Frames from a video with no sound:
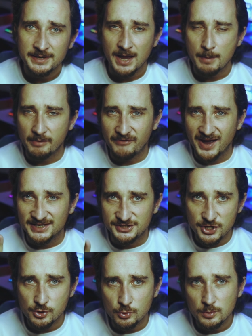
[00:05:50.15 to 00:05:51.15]
and provide
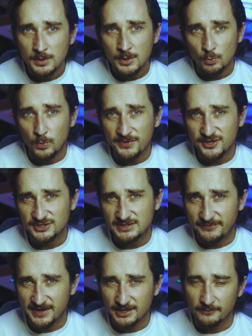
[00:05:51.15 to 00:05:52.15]
you with the
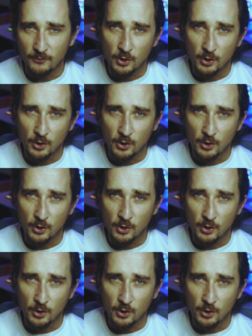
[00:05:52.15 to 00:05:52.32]
certificate of